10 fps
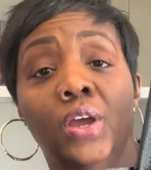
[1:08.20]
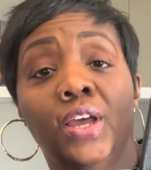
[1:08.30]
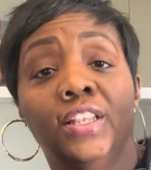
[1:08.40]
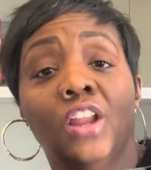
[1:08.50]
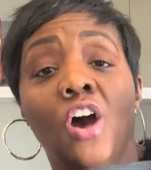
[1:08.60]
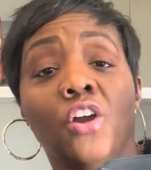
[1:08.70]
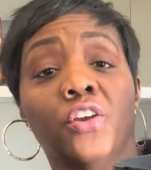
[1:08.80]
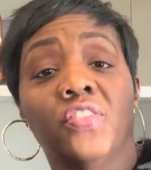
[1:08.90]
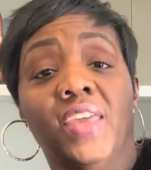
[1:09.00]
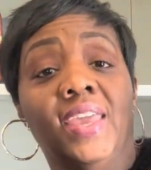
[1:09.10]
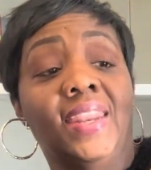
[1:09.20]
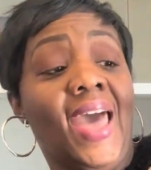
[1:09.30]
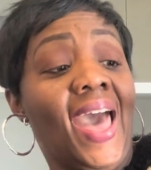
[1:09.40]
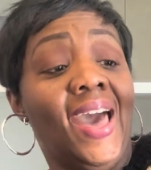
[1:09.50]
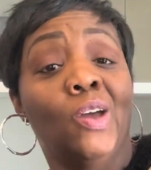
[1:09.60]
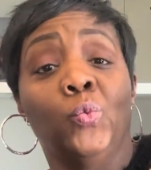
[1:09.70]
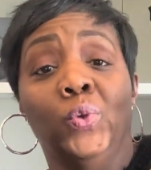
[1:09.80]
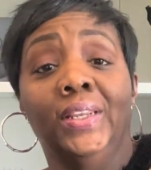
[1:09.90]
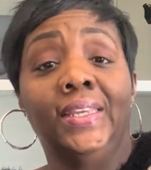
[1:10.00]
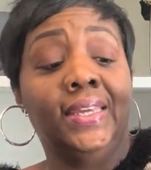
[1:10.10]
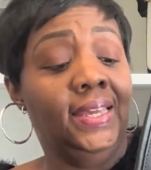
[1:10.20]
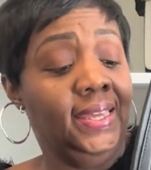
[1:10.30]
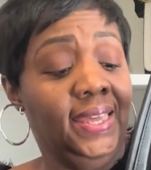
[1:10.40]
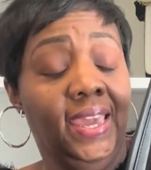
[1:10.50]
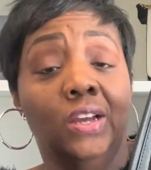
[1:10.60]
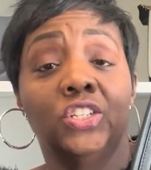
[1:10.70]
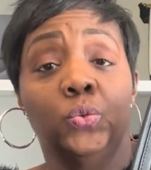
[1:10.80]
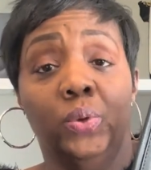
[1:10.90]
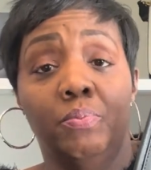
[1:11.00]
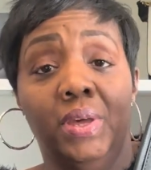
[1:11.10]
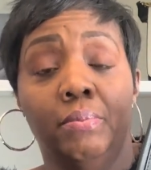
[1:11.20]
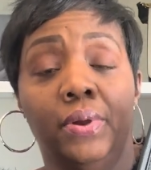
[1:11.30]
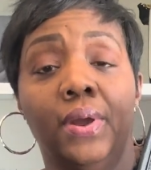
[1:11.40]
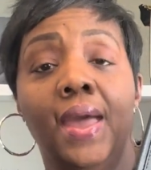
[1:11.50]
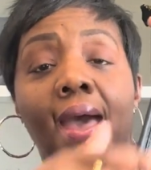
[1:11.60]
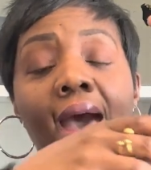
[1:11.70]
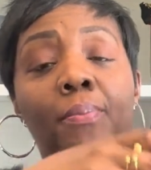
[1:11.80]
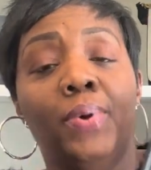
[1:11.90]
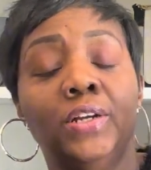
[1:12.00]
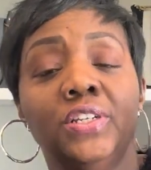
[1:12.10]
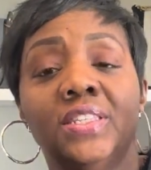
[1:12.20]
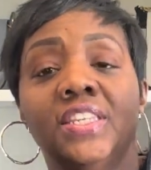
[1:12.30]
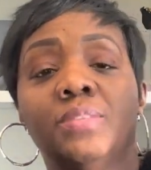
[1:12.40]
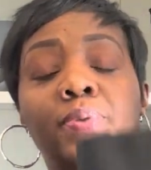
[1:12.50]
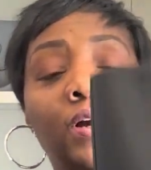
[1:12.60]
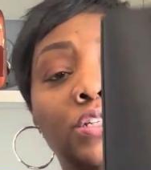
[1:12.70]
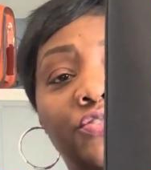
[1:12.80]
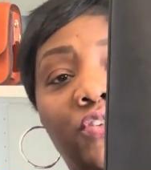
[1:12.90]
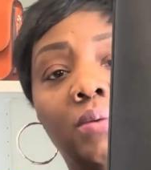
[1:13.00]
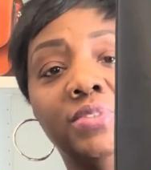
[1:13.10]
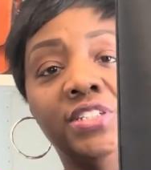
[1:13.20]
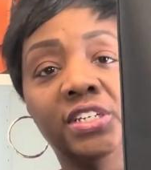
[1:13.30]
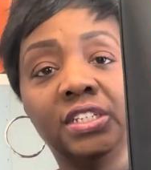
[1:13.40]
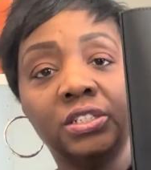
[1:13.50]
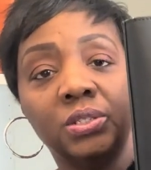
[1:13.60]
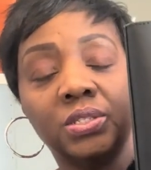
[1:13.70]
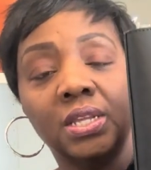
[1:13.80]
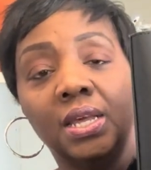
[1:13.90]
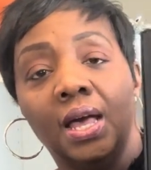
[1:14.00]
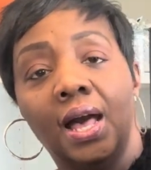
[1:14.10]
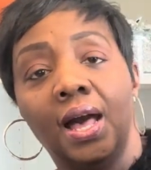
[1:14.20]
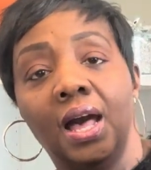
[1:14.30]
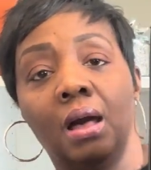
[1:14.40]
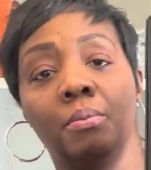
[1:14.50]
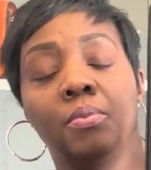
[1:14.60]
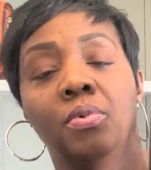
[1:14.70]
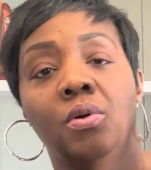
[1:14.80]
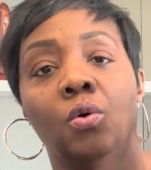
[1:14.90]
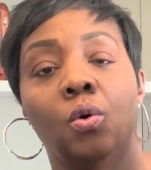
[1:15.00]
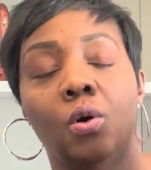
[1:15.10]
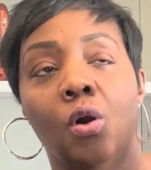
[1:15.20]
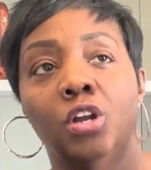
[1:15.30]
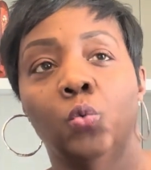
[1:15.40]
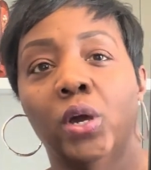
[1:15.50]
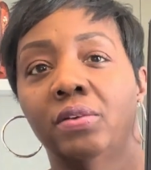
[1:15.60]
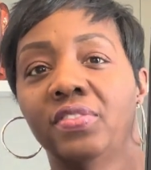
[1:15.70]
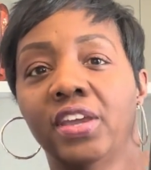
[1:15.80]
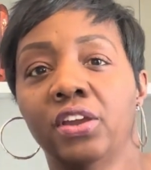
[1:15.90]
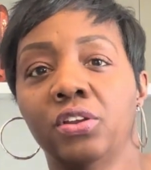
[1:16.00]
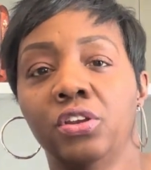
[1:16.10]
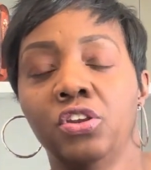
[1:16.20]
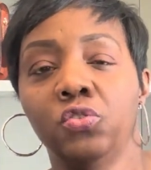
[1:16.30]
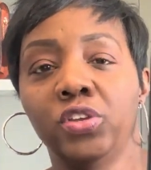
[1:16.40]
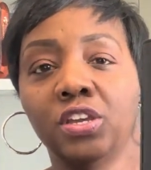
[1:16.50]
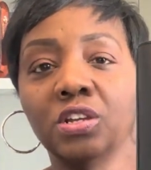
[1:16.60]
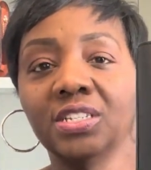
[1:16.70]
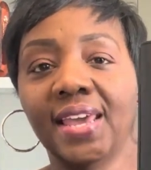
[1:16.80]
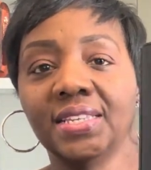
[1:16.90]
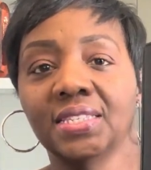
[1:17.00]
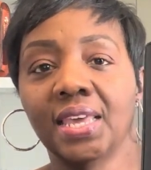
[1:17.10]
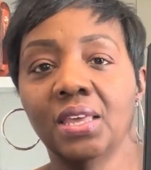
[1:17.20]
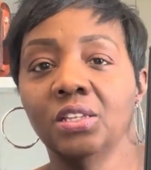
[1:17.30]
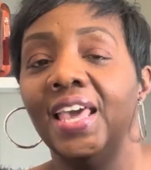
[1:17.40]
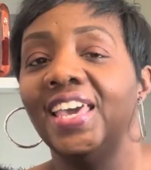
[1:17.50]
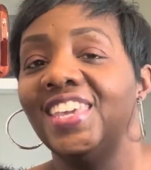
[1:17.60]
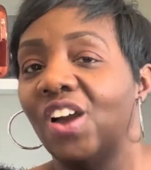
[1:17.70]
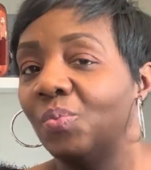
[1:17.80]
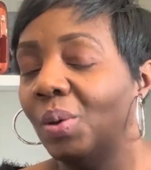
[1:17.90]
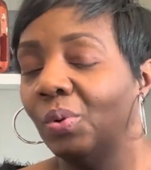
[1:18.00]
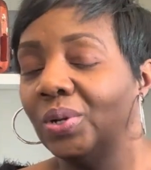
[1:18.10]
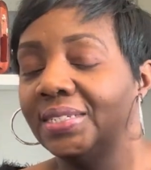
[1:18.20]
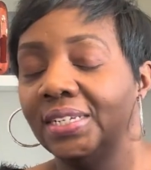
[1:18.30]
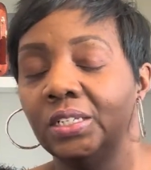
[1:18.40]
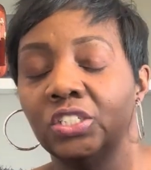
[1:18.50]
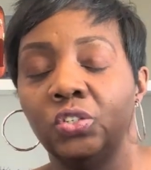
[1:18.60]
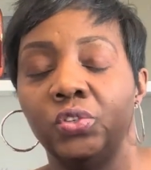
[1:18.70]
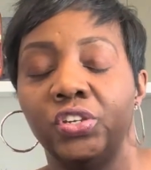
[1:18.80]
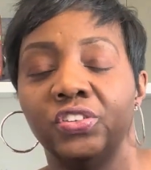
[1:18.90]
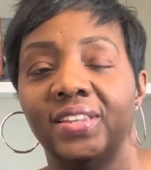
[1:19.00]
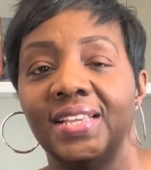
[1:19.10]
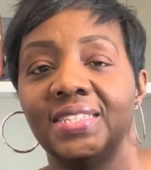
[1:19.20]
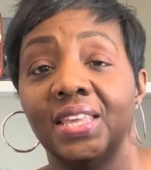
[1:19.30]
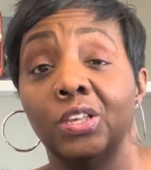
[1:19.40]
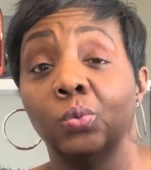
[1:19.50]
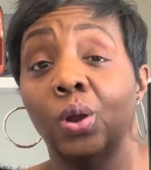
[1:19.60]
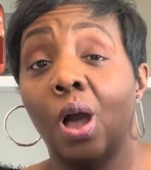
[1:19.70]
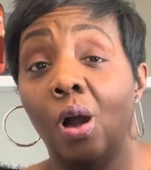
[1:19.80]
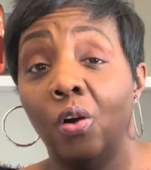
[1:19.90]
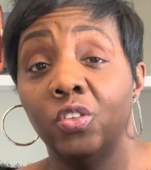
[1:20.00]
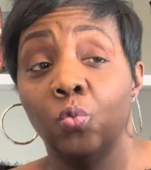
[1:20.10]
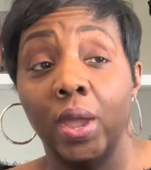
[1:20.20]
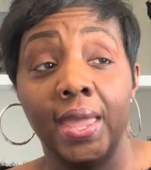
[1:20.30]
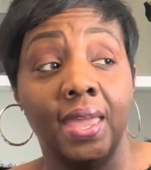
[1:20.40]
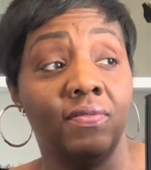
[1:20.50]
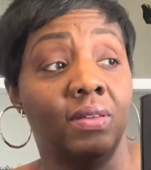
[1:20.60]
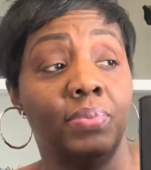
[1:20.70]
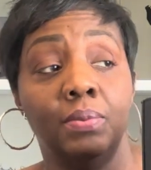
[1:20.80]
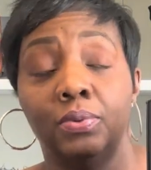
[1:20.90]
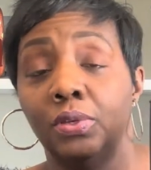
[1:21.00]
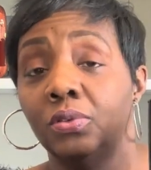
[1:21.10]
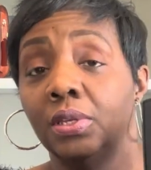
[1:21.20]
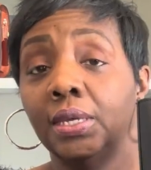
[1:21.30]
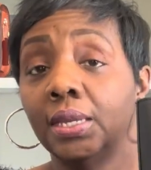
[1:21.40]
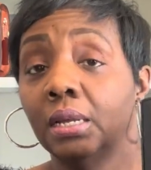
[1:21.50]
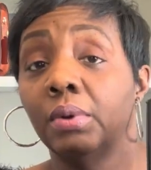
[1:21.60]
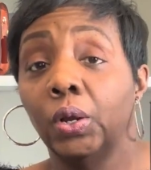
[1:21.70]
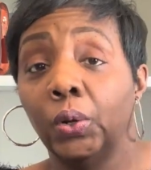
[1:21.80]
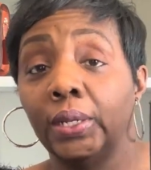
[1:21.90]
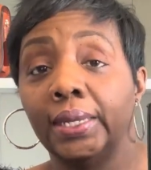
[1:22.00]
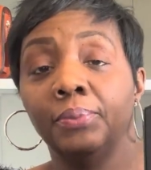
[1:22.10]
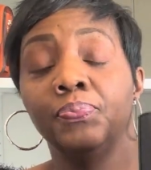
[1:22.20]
longer than I really care to remember. I purchased this purse from Dillard's on one of their New Year's Day sales. Y'all remember when Dillard's New Year's Day sales were all the rave and people used to get up early,